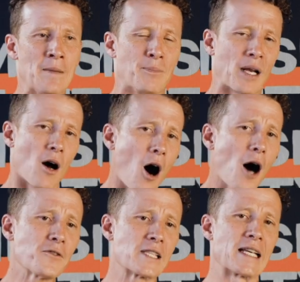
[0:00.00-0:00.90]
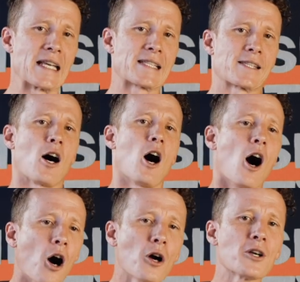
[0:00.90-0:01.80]
But often it's the
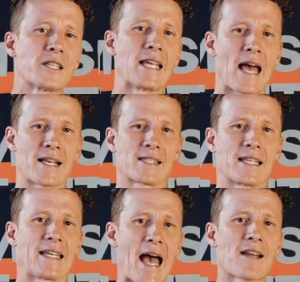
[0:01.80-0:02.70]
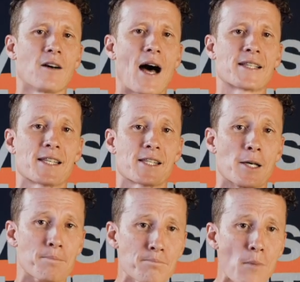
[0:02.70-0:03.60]
hard yes that catalyzes
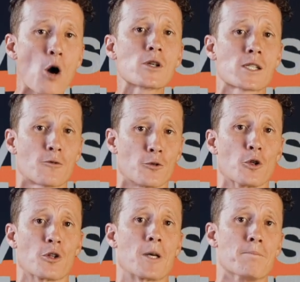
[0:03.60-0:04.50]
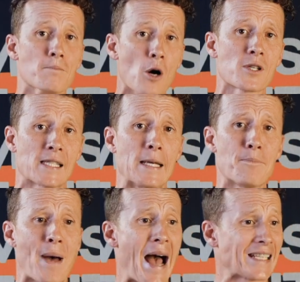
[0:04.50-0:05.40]
the most fruit, the most
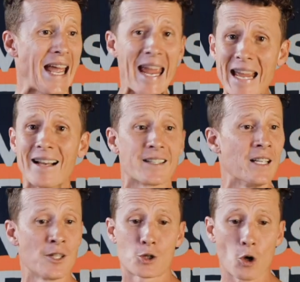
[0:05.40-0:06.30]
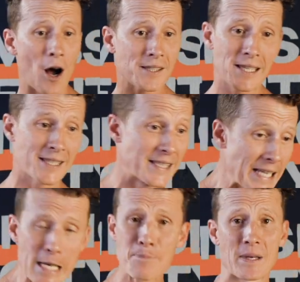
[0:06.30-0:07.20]
impact, and draws us
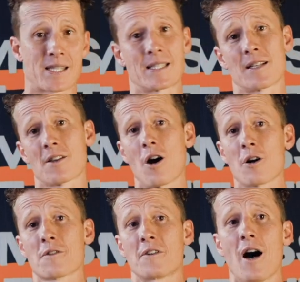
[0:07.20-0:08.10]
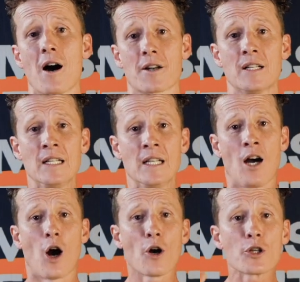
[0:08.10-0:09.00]
deepest into the heart of God.
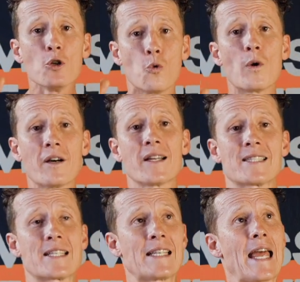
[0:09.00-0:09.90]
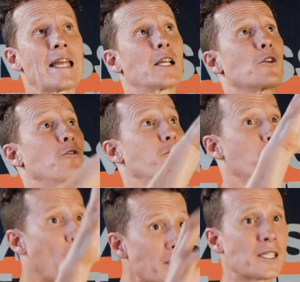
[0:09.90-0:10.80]
Are you willing today,
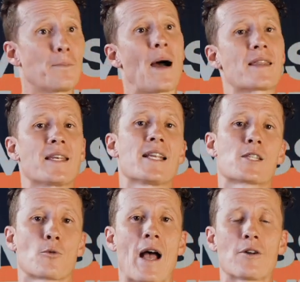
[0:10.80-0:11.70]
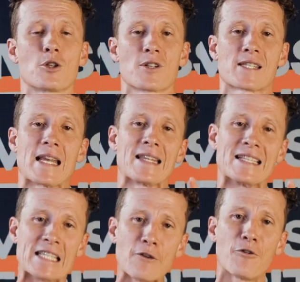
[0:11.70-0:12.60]
confronted by the needs around you, to say the
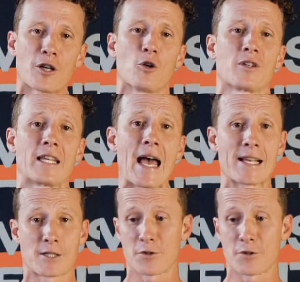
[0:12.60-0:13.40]
difficult yes?